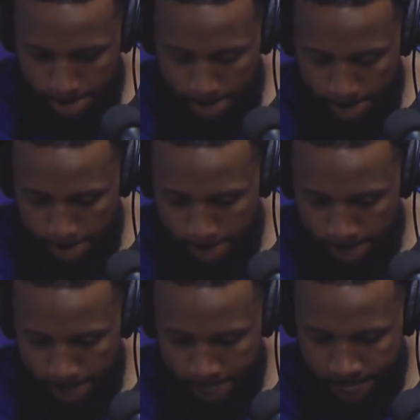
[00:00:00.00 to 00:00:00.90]

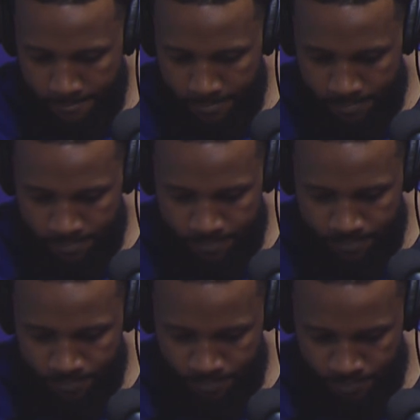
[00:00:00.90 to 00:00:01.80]

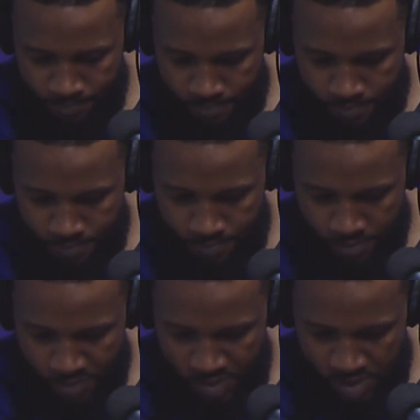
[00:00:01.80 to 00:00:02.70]

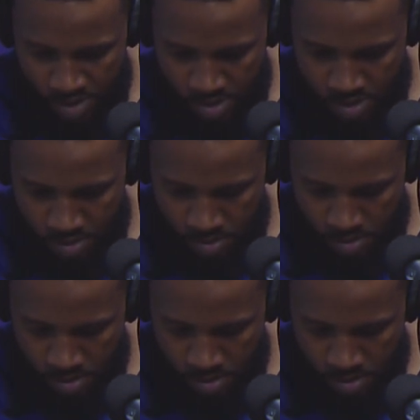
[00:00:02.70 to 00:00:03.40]
[no speech]